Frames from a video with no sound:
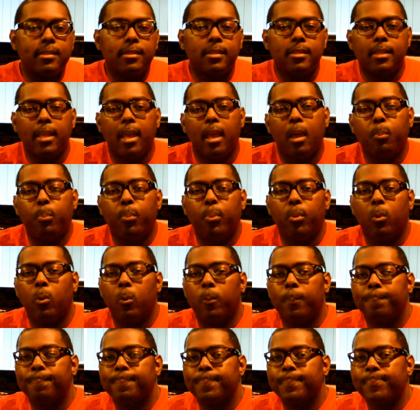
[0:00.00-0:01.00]

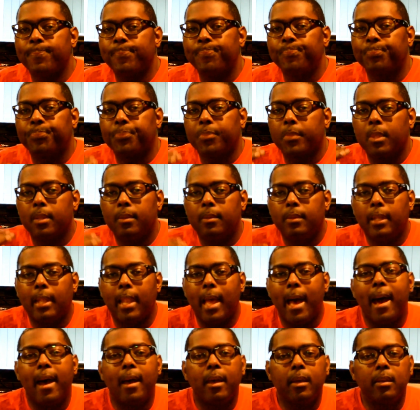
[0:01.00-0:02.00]
sample
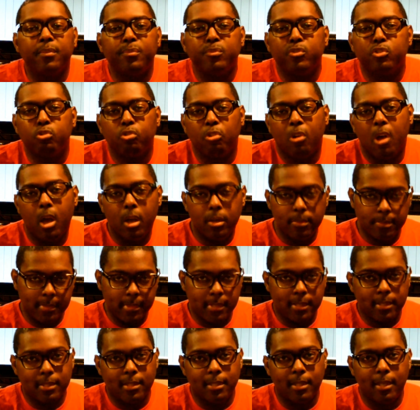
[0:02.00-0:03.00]
live
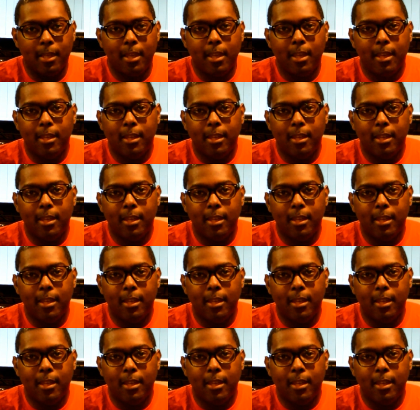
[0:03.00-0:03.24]
drums.